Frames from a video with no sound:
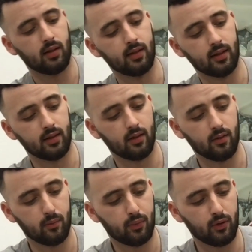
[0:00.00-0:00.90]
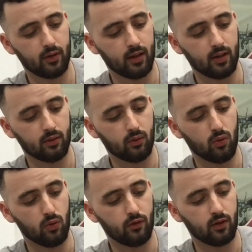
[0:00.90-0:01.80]
and then put that
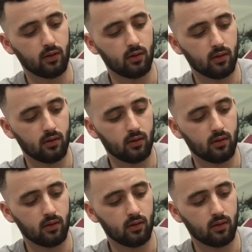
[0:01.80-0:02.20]
over